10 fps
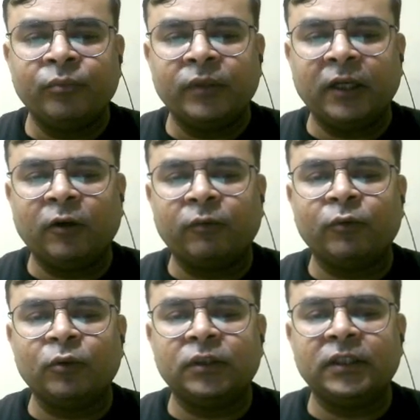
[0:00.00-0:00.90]
Then of
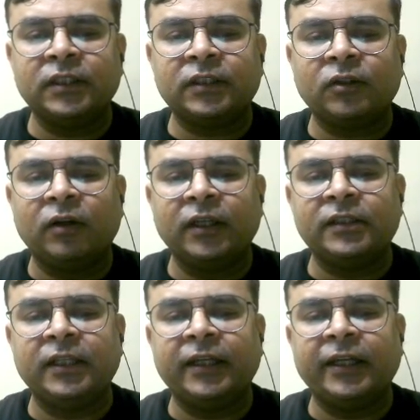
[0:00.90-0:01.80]
course this is called
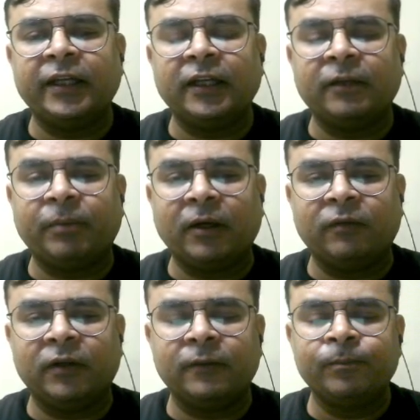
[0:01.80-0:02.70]
as indicated
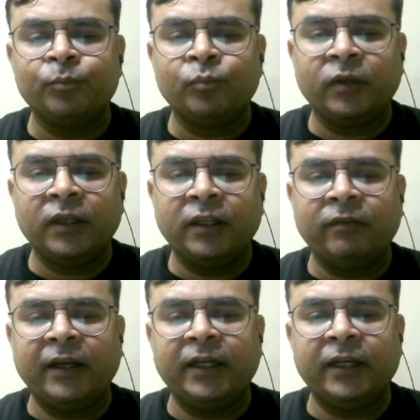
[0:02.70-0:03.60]
power
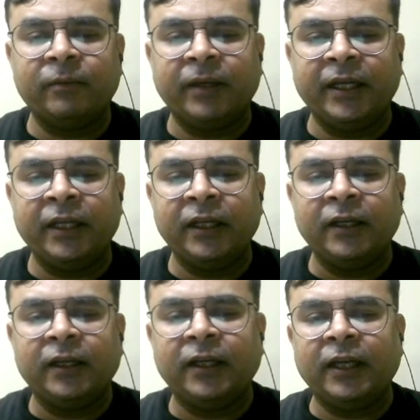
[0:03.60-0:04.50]
divided by
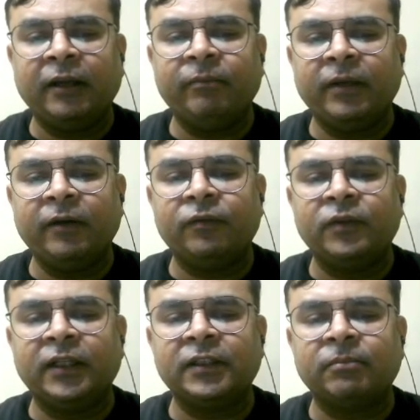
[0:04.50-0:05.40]
MF,
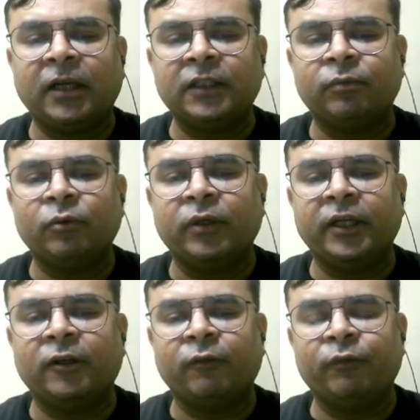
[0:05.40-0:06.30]
that is mass flow
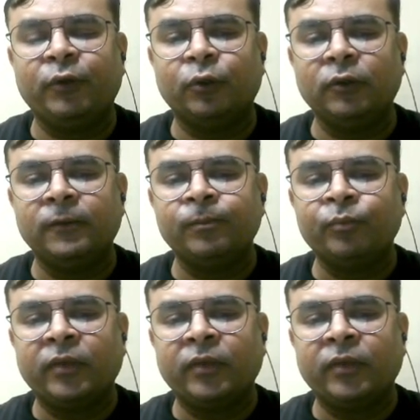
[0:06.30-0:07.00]
rate of fuel,